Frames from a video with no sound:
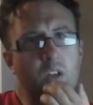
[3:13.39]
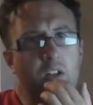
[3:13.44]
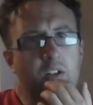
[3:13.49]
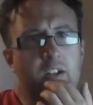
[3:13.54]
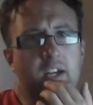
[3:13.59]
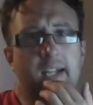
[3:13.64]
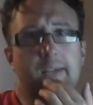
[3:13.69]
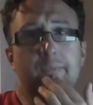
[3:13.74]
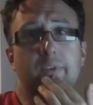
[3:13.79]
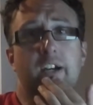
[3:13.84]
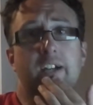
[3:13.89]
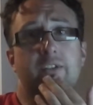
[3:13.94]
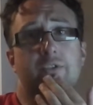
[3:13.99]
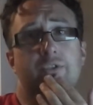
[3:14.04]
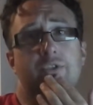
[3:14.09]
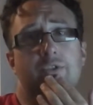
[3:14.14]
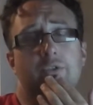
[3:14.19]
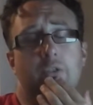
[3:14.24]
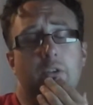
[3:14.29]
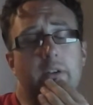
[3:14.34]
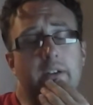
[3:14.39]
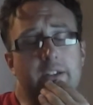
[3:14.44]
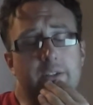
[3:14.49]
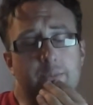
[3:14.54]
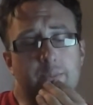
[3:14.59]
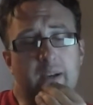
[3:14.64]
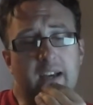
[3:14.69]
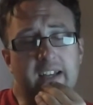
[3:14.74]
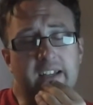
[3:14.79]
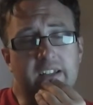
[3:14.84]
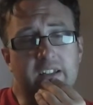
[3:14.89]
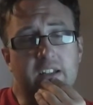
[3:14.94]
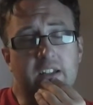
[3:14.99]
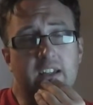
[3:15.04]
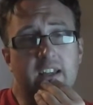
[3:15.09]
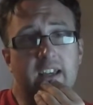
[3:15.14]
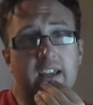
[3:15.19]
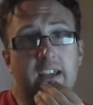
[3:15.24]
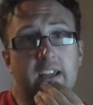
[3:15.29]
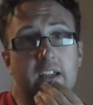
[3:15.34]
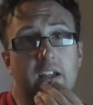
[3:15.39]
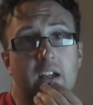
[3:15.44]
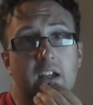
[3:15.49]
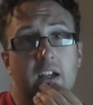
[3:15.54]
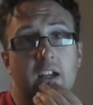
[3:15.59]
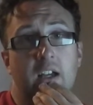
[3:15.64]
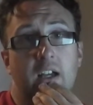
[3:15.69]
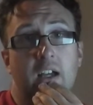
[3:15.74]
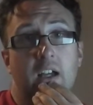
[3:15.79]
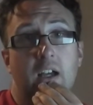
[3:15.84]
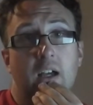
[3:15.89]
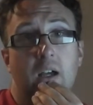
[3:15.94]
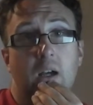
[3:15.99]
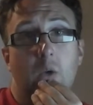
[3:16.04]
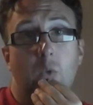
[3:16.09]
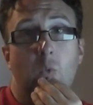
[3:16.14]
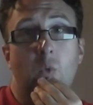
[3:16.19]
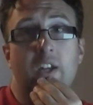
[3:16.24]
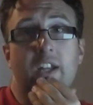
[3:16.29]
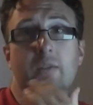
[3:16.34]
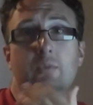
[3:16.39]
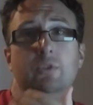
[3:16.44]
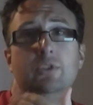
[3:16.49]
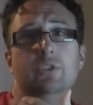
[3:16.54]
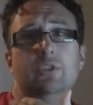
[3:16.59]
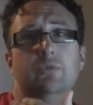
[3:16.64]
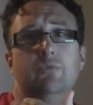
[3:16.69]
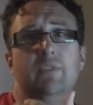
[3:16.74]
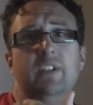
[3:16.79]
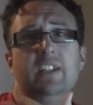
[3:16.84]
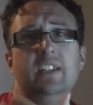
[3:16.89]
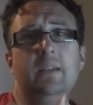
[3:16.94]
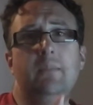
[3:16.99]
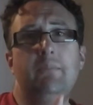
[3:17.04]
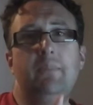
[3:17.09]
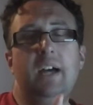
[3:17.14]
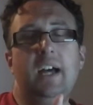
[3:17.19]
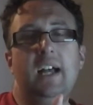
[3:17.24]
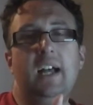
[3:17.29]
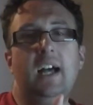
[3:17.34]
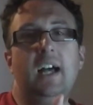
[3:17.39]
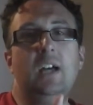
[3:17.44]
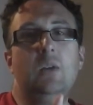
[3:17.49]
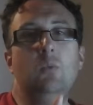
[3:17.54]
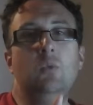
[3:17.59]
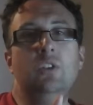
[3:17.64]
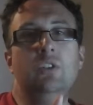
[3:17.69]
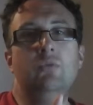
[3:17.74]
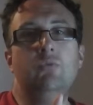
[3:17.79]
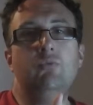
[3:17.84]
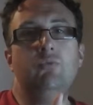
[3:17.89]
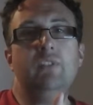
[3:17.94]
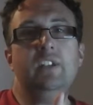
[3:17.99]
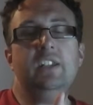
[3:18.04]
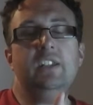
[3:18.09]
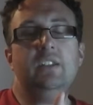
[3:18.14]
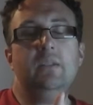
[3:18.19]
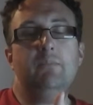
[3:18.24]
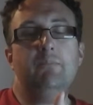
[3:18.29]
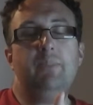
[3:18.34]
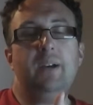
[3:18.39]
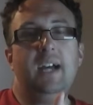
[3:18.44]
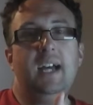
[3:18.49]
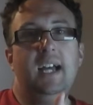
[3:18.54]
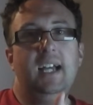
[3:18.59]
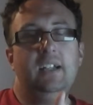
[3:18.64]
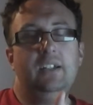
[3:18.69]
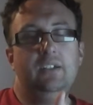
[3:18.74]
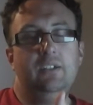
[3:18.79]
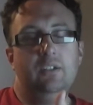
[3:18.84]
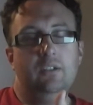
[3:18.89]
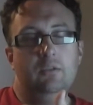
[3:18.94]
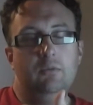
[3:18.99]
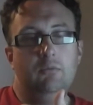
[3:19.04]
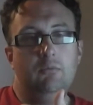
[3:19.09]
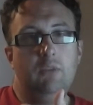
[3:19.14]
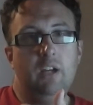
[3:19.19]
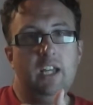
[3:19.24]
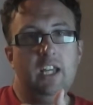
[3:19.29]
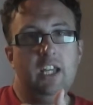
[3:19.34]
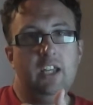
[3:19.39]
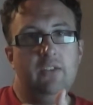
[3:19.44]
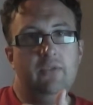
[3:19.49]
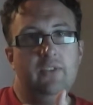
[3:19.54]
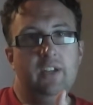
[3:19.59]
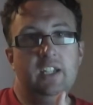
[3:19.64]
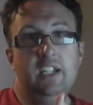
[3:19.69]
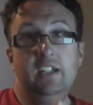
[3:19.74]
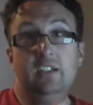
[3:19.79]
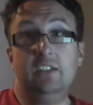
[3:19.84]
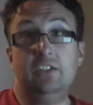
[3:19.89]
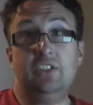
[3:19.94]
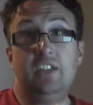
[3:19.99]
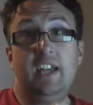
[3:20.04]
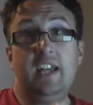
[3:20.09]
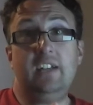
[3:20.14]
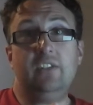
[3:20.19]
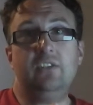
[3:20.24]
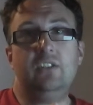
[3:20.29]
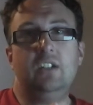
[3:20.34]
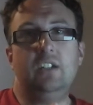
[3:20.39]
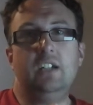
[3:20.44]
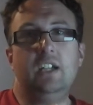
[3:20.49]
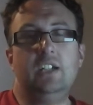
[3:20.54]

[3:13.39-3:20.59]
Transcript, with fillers: Knight Rider stories back in the day, when I would read them back, I wouldn't read them back with an English accent.